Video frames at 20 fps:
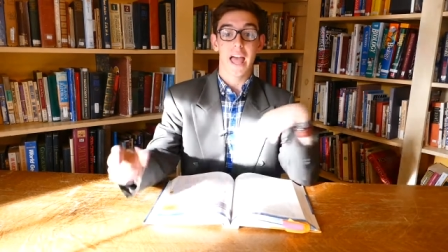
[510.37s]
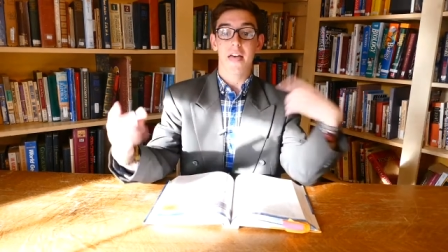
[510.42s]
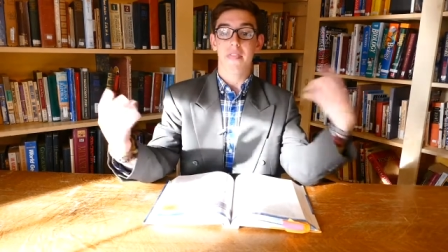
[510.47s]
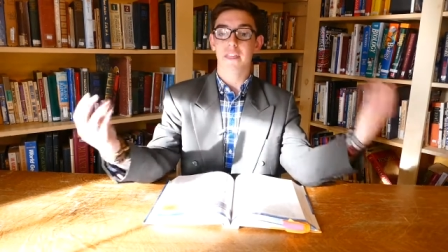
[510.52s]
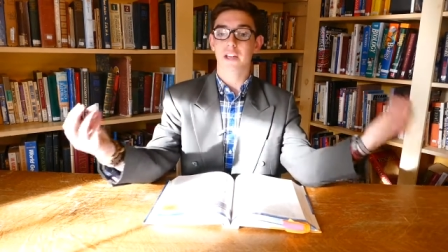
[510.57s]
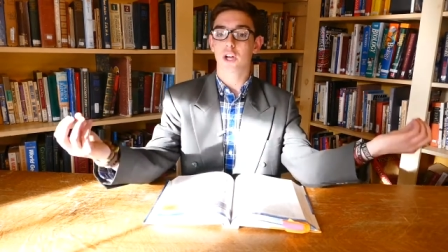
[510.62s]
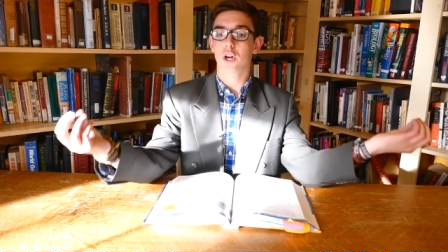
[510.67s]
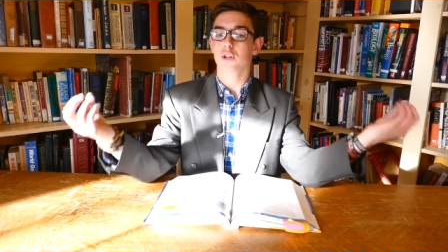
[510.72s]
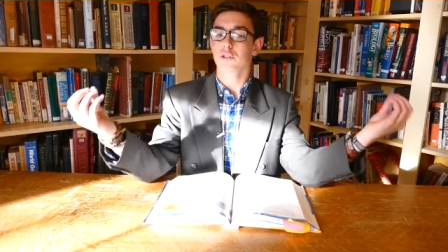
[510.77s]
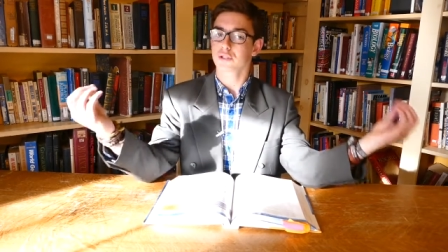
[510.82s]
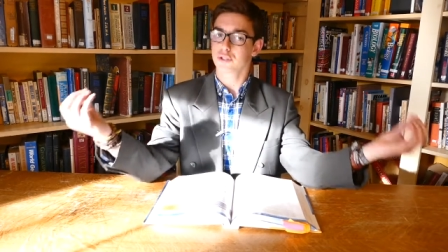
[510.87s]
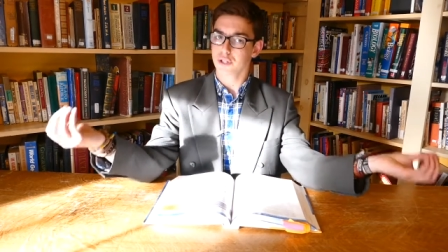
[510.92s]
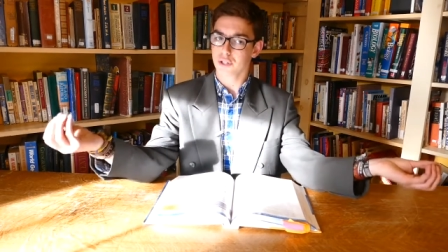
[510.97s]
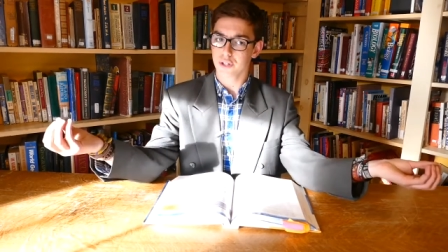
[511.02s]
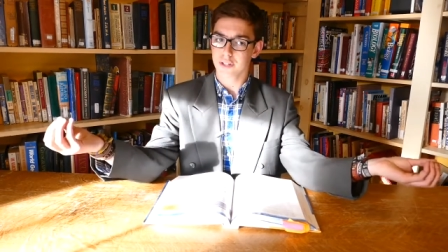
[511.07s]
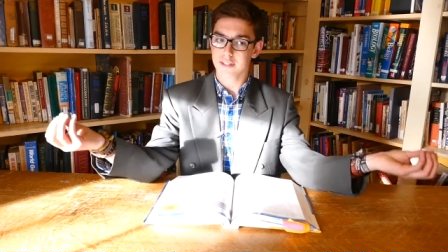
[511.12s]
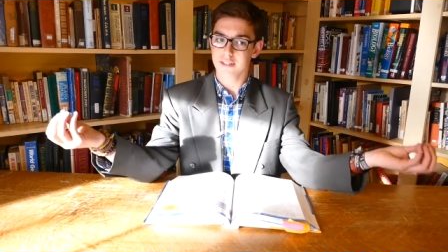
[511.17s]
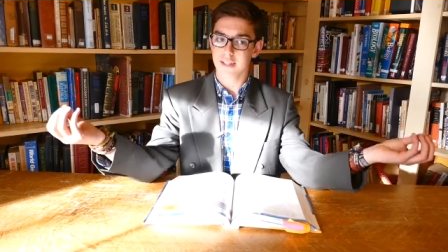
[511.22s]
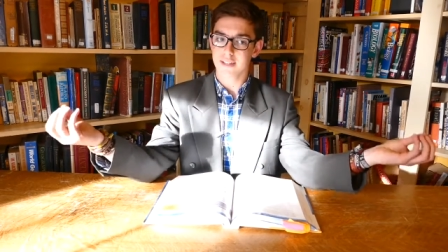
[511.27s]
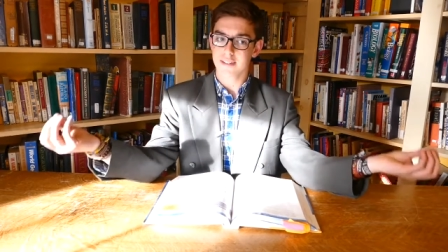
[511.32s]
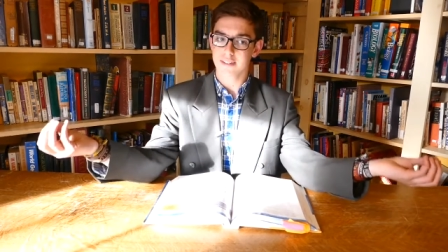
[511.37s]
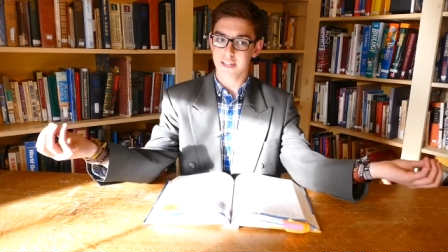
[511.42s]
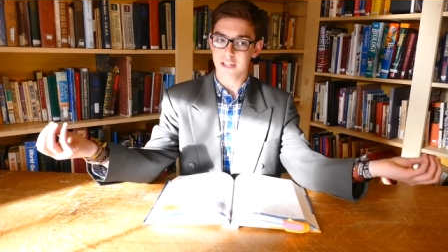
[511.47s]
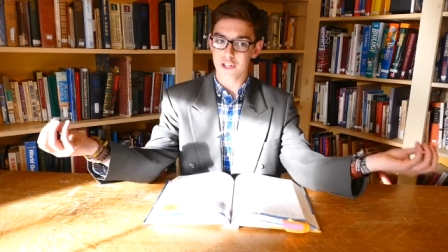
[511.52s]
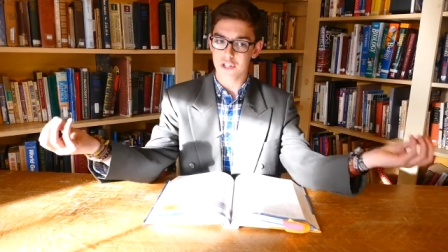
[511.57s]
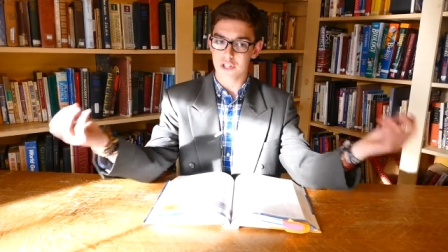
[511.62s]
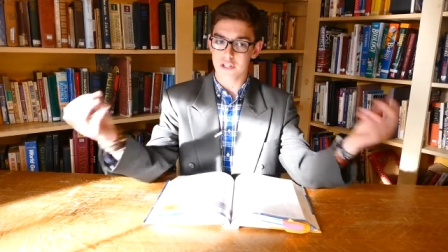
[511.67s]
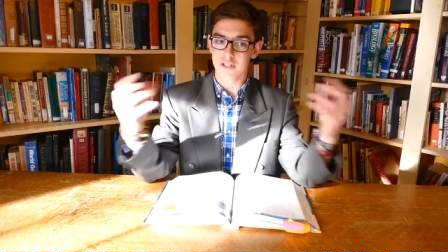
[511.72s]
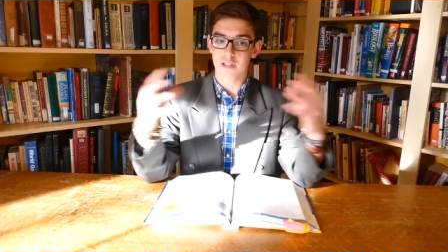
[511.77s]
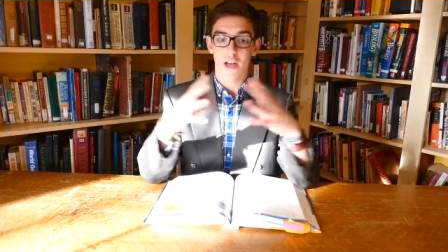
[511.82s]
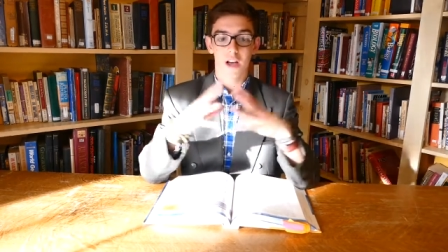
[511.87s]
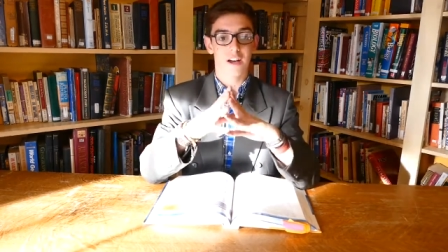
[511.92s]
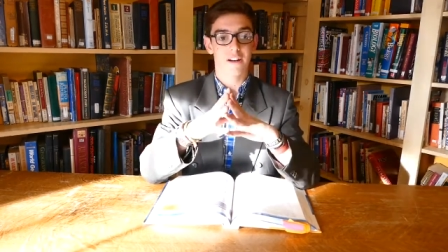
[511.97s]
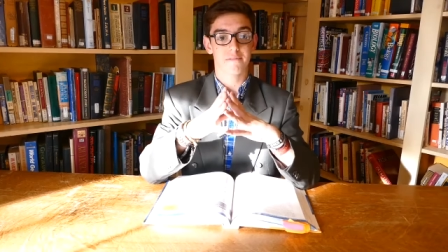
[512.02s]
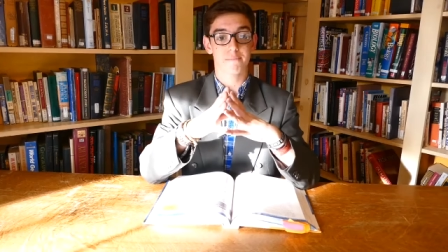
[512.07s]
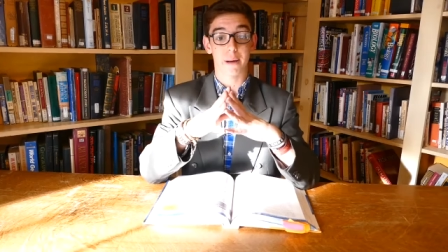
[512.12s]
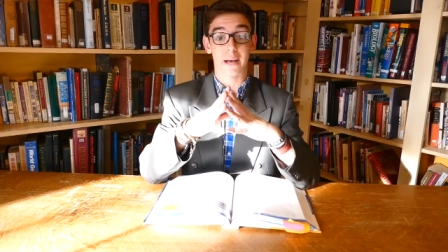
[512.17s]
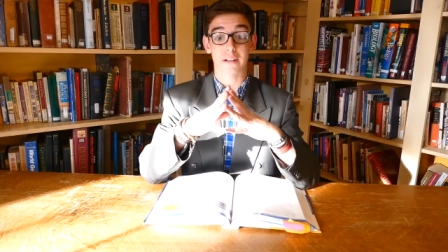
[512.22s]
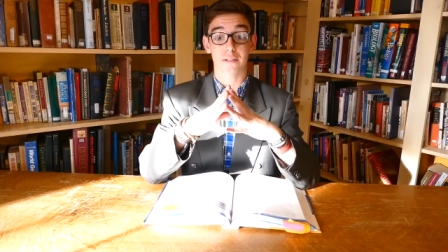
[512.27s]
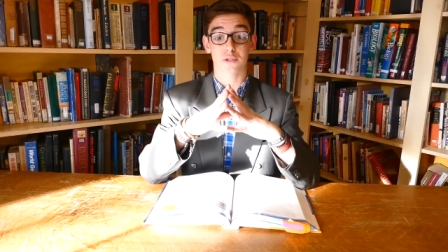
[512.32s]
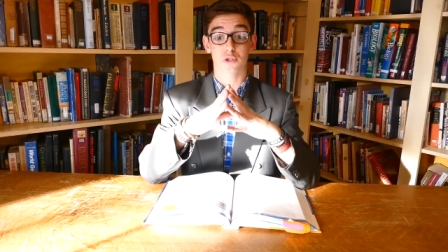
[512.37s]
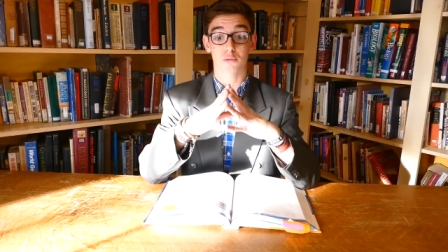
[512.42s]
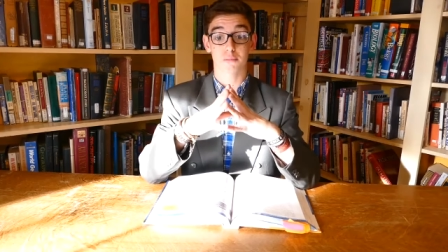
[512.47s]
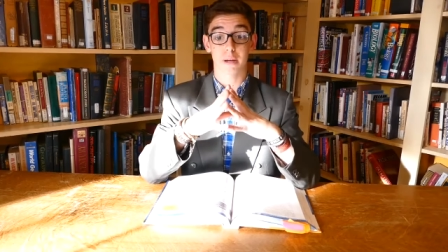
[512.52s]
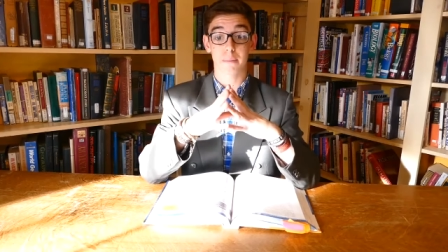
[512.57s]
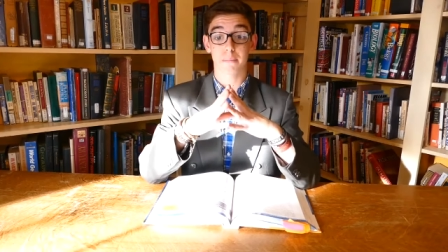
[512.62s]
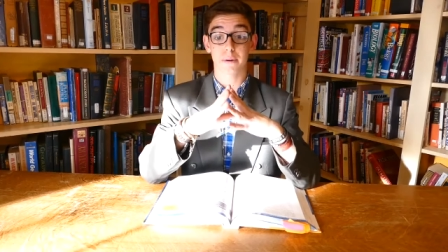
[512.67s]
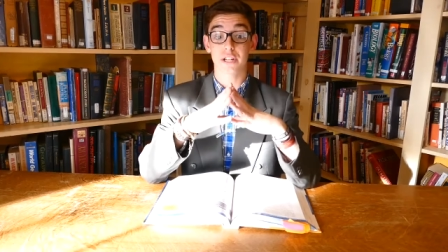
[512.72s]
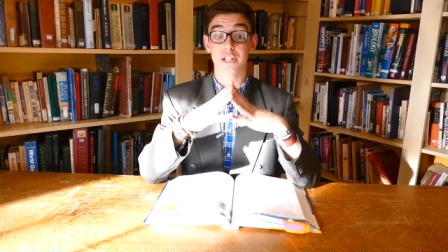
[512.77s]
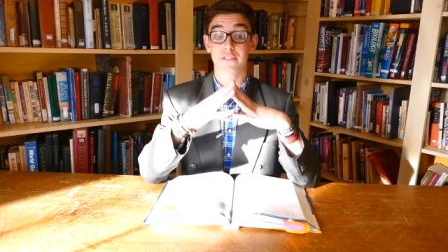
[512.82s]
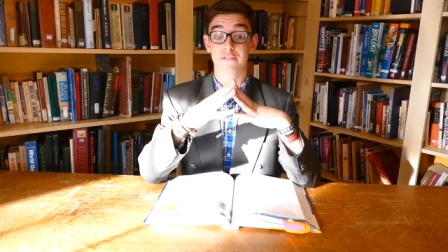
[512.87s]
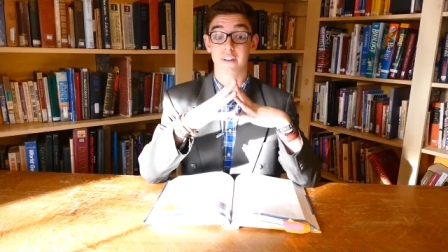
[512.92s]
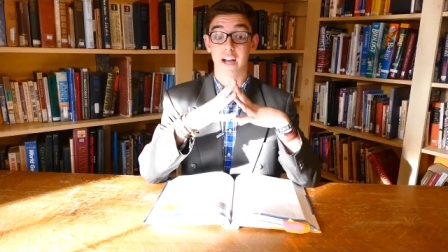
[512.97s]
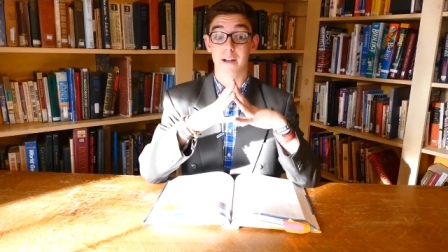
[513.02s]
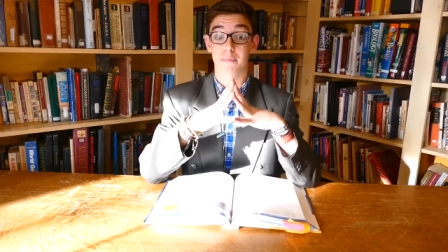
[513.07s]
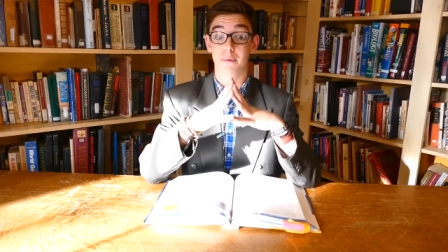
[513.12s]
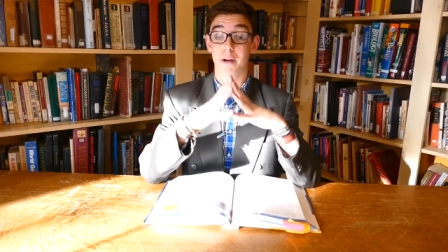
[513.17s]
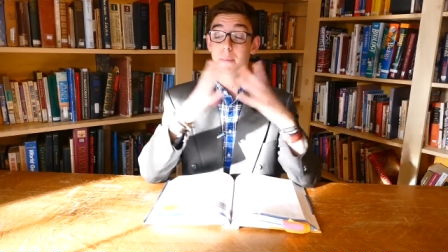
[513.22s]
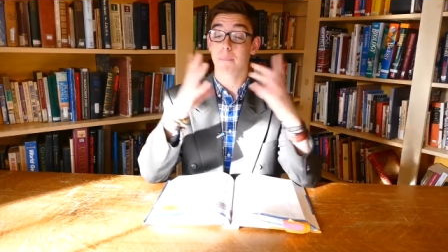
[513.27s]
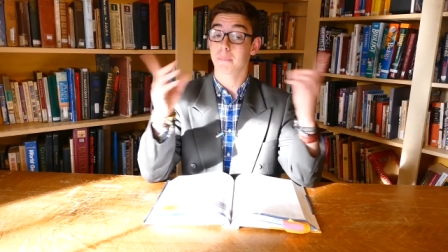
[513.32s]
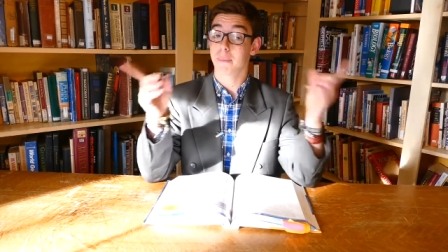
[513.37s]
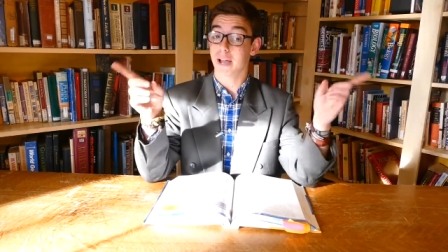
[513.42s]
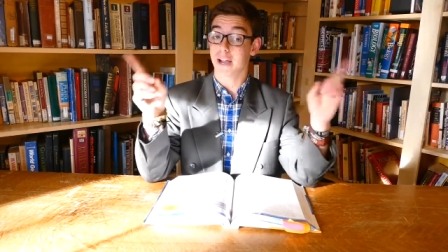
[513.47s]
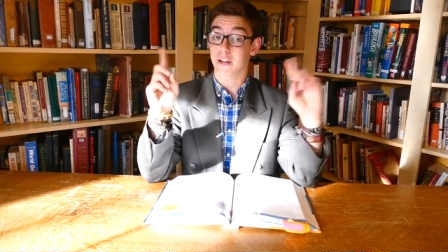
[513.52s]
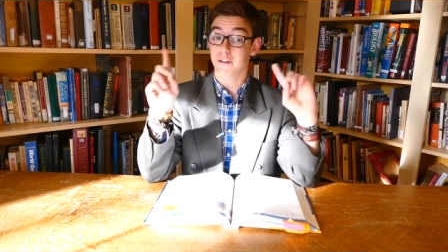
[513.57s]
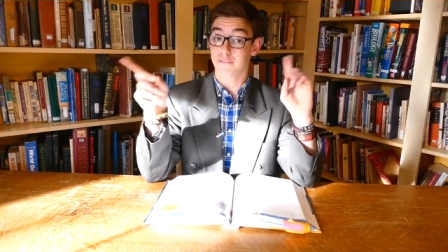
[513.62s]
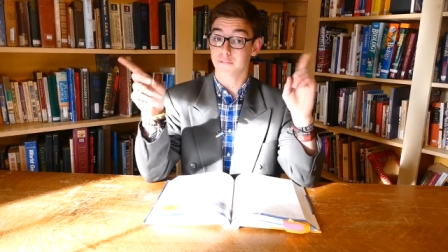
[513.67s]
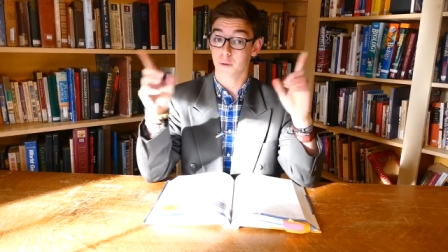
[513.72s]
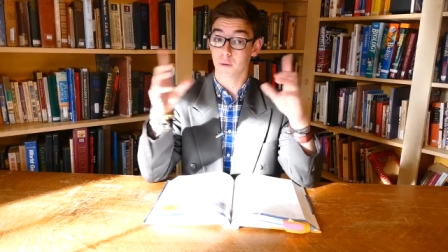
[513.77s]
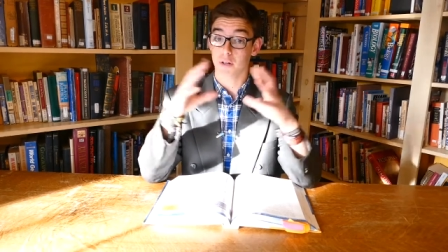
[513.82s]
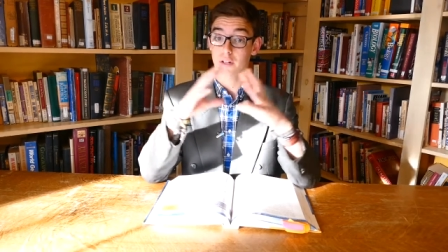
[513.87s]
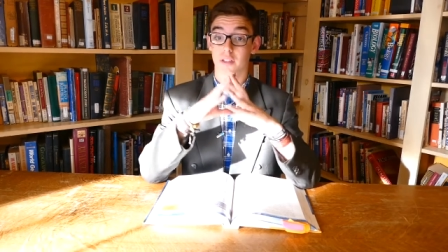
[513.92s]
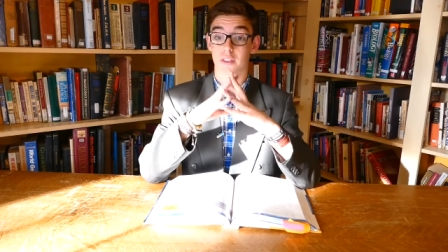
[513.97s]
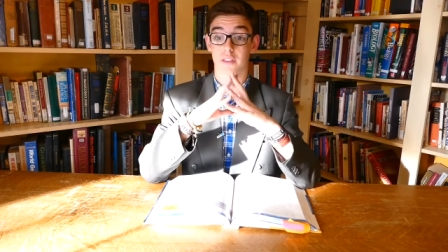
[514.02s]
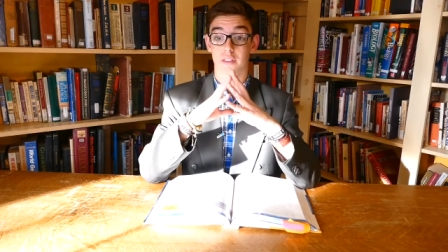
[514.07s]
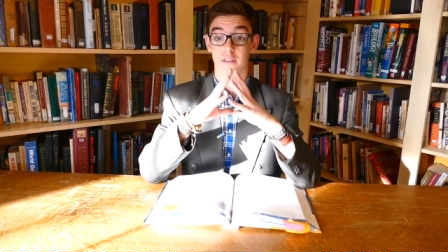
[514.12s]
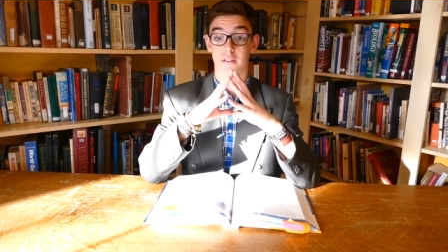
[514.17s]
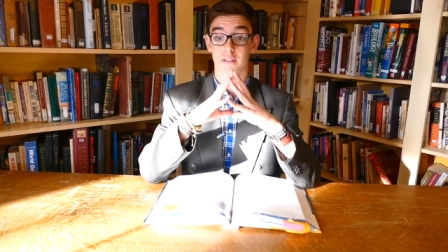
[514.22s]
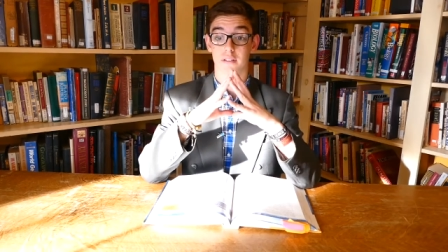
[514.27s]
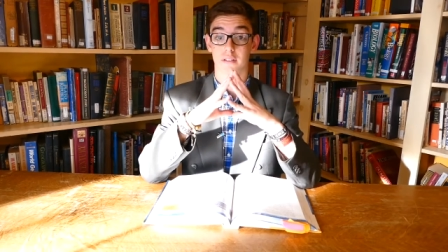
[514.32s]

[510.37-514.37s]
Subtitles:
they cause certain sensations of basilar membrane to vibrate back and forth.